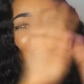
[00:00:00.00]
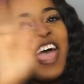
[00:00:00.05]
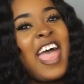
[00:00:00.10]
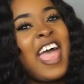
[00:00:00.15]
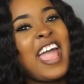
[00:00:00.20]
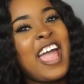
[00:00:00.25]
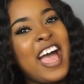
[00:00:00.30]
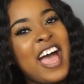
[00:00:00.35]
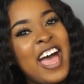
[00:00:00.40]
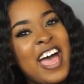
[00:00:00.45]

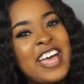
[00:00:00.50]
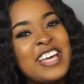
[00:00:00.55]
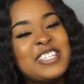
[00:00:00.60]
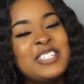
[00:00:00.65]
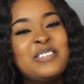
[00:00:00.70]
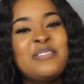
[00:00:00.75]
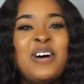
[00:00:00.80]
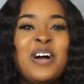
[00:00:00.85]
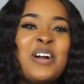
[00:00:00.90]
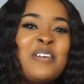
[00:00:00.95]
Hey
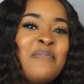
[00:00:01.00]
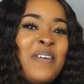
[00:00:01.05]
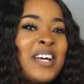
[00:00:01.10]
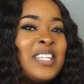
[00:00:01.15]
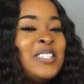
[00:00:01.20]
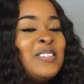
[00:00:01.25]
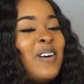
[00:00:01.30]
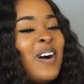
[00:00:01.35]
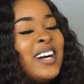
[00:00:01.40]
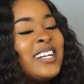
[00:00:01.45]
guys, welcome back
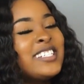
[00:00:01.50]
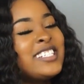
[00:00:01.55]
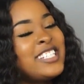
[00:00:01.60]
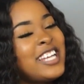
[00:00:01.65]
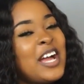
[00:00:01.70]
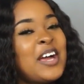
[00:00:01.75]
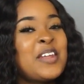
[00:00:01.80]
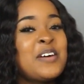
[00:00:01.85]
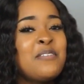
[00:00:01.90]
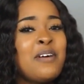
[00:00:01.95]
to our
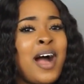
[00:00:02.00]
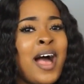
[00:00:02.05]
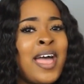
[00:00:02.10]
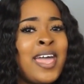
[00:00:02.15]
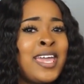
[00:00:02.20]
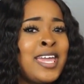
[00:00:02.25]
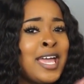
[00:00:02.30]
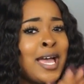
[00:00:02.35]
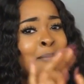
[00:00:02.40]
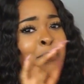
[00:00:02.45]
channel.
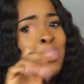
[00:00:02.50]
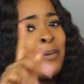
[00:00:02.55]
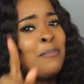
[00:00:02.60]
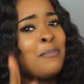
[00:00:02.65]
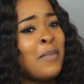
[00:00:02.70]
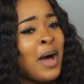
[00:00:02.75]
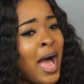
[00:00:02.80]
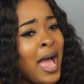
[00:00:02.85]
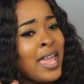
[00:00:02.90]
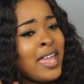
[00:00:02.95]
I am
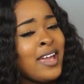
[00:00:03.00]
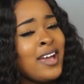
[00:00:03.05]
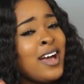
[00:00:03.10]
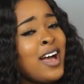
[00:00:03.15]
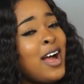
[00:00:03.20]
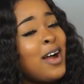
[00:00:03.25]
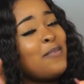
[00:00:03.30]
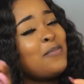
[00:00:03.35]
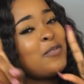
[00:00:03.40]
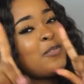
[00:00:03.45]

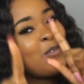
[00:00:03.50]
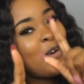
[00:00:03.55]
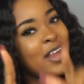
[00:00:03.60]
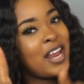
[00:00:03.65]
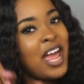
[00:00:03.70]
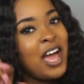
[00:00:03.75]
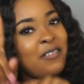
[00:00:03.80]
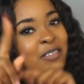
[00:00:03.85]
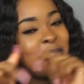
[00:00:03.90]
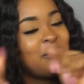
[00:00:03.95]
Maya, one
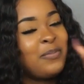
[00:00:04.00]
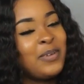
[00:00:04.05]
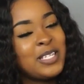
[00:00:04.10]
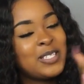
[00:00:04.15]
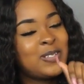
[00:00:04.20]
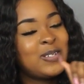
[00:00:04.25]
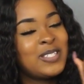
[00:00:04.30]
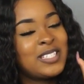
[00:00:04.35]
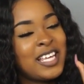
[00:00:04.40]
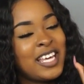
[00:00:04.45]
half of the
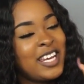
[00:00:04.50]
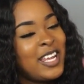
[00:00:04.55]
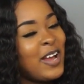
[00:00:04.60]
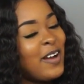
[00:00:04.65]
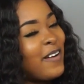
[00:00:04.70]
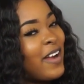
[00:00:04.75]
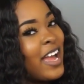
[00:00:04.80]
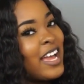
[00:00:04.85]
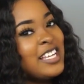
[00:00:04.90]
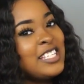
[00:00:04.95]
Fit Swim Tanny.
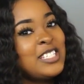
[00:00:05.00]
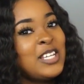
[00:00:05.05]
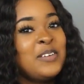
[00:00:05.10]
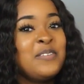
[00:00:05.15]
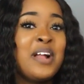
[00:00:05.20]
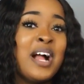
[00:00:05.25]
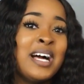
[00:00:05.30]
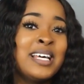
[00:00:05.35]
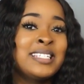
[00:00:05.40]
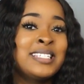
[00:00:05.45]
Okay, so you
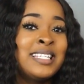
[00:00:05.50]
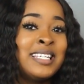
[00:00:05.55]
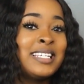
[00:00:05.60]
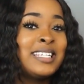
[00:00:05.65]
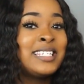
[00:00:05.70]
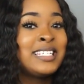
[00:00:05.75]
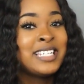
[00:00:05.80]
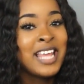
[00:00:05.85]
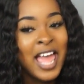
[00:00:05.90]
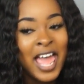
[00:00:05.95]
guys,
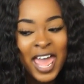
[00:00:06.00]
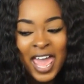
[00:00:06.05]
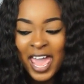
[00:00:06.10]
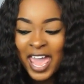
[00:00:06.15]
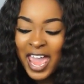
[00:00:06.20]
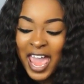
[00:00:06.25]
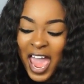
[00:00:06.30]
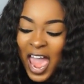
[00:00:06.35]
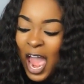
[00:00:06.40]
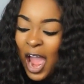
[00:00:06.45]

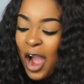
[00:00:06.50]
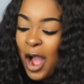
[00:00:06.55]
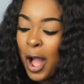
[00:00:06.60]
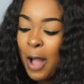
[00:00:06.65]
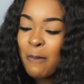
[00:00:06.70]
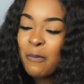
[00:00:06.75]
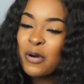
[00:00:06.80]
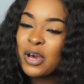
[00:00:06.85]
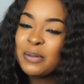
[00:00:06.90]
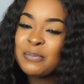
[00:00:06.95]
today
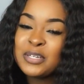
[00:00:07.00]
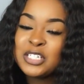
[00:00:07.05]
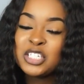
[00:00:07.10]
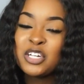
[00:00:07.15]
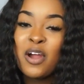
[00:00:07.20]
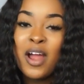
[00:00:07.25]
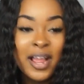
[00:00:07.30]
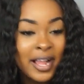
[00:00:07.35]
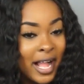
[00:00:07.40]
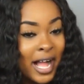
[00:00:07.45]
I'm going to be
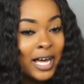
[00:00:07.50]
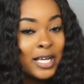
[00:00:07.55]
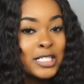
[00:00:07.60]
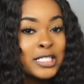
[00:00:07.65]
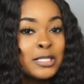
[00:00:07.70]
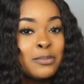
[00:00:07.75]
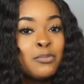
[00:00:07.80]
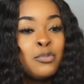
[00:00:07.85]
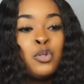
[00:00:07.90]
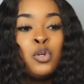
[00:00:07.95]
trying
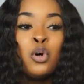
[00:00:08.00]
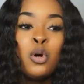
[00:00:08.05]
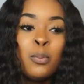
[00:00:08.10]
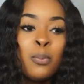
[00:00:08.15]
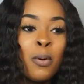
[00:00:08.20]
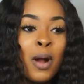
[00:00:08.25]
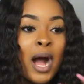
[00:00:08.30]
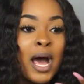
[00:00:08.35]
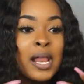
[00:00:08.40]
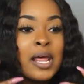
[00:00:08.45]
out some
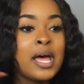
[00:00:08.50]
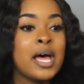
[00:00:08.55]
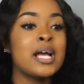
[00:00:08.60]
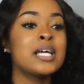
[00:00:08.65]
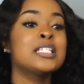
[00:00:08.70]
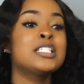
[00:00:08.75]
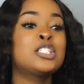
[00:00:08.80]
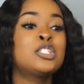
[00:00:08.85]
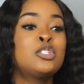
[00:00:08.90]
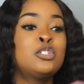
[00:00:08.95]
new
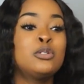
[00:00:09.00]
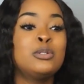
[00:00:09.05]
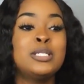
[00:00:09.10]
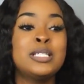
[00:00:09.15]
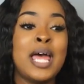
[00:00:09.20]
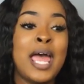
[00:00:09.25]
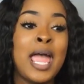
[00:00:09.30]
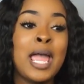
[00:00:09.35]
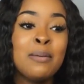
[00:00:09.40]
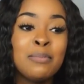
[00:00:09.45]
products to
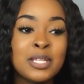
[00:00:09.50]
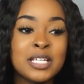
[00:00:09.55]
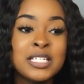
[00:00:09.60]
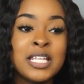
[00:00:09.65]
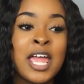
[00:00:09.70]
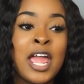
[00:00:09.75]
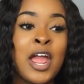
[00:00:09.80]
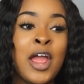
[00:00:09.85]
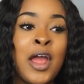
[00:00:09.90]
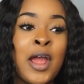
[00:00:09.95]
tame this
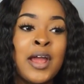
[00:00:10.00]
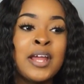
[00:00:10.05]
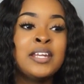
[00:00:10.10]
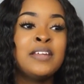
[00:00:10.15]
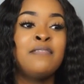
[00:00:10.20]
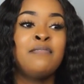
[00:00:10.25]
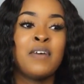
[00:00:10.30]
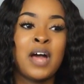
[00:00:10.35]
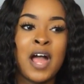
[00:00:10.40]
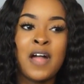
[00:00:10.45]
hair and
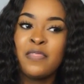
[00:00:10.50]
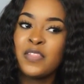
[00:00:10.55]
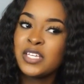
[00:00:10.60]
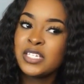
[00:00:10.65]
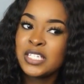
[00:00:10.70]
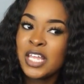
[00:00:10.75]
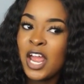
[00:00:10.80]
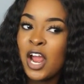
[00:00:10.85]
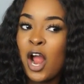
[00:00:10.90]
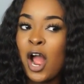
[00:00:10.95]
define
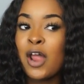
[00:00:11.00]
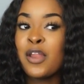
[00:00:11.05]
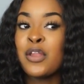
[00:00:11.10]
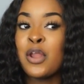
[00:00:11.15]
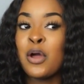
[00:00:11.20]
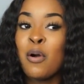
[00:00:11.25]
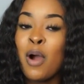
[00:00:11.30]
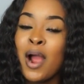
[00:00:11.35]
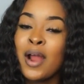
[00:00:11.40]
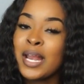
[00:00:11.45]
this hair. I
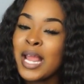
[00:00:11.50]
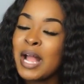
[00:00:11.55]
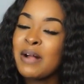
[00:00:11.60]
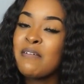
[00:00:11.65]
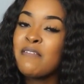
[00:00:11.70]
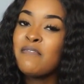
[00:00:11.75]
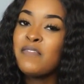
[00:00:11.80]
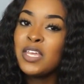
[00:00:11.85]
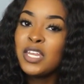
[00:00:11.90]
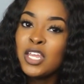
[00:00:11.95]
know I already
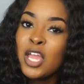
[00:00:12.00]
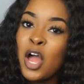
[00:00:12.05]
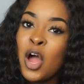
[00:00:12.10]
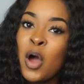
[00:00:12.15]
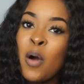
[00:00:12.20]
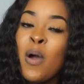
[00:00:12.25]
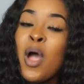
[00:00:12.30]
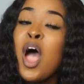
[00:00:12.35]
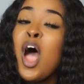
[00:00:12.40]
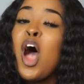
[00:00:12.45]
have a
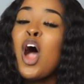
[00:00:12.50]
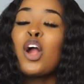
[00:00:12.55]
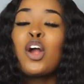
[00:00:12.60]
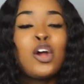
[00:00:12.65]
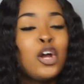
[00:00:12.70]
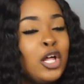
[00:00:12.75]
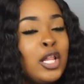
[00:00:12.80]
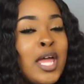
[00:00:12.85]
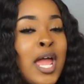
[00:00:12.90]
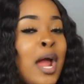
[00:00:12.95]
video, a
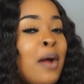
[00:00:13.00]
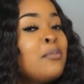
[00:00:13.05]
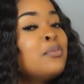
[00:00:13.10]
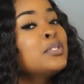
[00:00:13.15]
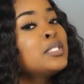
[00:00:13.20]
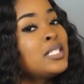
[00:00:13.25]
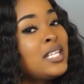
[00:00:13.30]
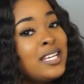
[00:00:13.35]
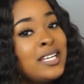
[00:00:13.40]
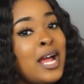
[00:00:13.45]
curly hair
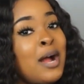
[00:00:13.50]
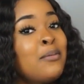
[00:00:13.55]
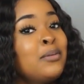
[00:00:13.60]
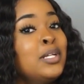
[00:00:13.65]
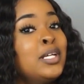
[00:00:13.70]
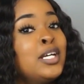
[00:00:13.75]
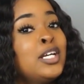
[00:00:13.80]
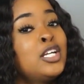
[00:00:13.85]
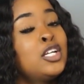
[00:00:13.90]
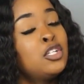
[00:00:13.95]
routine. I will
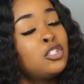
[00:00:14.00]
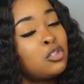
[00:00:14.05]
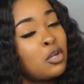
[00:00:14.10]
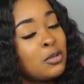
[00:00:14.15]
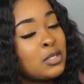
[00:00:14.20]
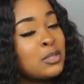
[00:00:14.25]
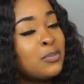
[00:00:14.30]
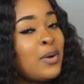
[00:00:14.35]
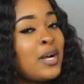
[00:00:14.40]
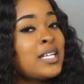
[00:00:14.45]
link in the
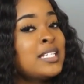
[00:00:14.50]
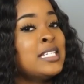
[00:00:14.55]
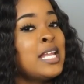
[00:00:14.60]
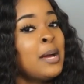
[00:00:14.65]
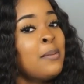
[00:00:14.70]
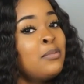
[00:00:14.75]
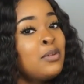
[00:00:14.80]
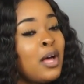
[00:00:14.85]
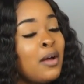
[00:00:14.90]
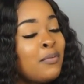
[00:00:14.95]
description box
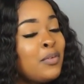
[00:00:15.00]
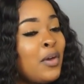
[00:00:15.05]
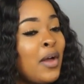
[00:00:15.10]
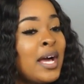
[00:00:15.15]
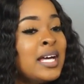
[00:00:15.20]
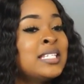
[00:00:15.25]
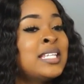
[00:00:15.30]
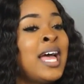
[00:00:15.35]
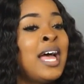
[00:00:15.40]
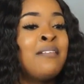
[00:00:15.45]
down below if you
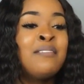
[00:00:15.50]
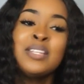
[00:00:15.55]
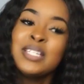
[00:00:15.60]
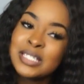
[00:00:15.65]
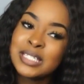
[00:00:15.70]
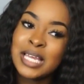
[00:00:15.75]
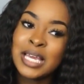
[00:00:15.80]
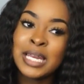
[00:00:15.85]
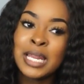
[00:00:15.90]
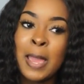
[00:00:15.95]
guys haven't
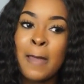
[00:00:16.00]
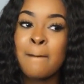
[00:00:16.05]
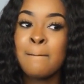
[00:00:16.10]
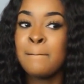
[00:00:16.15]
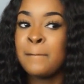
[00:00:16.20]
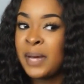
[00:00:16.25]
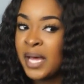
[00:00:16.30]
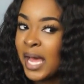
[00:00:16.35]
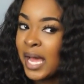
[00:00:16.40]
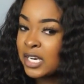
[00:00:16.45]
seen
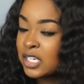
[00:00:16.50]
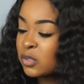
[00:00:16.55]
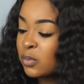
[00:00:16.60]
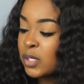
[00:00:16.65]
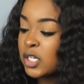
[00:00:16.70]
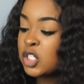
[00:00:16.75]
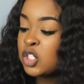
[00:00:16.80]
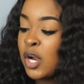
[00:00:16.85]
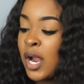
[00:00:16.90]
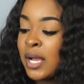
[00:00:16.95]
it. But I just
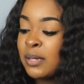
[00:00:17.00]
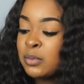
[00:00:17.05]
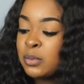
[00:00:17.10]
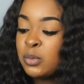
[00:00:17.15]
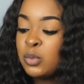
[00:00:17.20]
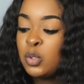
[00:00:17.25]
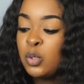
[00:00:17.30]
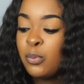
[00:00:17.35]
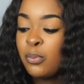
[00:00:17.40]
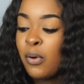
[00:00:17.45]
want to try out
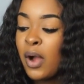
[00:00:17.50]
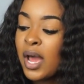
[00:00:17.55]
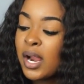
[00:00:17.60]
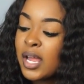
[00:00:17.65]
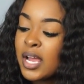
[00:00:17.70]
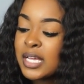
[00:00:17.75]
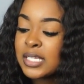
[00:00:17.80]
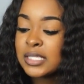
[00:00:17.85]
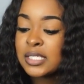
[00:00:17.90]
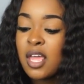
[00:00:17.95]
some new
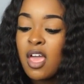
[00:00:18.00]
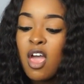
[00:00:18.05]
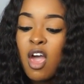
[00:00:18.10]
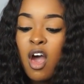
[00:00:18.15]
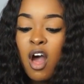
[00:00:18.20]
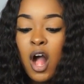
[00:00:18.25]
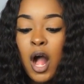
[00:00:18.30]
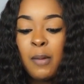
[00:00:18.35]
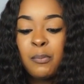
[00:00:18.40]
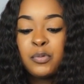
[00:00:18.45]
products.
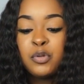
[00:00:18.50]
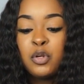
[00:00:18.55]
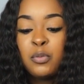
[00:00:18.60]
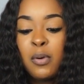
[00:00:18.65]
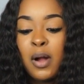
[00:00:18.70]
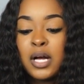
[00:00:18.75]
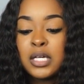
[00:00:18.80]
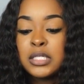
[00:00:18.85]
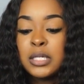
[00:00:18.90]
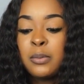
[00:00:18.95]
The new
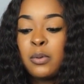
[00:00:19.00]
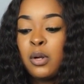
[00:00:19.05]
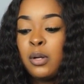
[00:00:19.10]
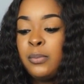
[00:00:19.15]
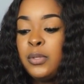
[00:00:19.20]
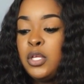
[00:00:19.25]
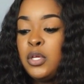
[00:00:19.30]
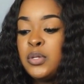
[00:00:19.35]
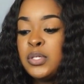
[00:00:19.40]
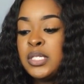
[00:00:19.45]
products that I'm going
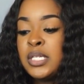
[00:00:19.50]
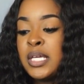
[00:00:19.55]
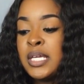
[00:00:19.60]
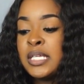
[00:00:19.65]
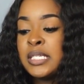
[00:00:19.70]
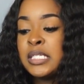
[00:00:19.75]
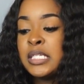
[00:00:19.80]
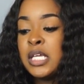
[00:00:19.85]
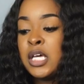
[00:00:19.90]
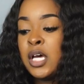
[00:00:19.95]
to be using
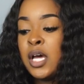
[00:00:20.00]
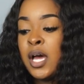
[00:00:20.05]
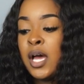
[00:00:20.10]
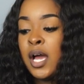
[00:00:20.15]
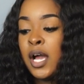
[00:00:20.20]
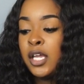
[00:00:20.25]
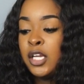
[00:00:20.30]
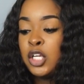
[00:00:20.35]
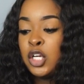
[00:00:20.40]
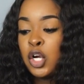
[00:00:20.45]
is the
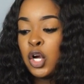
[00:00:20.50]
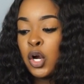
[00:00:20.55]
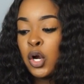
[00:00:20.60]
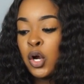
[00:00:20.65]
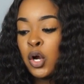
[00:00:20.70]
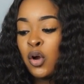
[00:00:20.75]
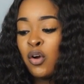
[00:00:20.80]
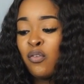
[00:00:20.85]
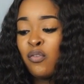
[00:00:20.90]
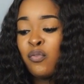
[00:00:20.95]
Honey
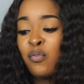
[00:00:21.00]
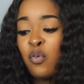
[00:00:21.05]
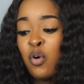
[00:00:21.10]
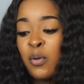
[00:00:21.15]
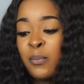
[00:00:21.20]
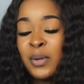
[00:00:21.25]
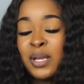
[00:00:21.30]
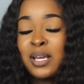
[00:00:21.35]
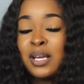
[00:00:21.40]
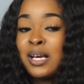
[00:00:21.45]
Curl
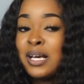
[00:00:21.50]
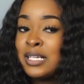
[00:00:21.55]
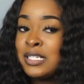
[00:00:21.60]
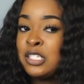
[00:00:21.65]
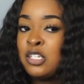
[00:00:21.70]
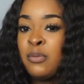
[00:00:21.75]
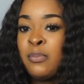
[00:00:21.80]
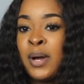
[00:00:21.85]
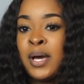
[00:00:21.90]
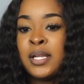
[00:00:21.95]
Forming
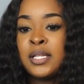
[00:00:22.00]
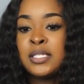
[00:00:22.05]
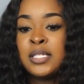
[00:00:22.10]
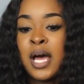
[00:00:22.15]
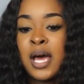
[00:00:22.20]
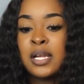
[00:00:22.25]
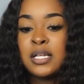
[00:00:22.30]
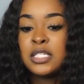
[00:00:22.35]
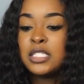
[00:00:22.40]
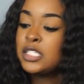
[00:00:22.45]
Custard by
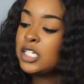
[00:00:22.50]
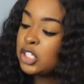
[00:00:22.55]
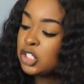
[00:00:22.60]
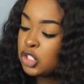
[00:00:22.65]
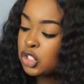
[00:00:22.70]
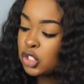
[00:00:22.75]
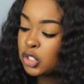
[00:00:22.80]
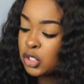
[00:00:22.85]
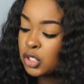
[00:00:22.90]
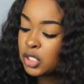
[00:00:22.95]
Design
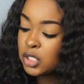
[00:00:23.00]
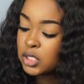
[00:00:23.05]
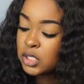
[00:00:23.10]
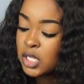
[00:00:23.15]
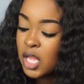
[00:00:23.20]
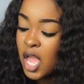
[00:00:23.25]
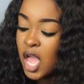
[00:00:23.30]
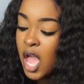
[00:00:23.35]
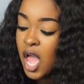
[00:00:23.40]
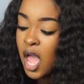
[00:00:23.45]
Essentials.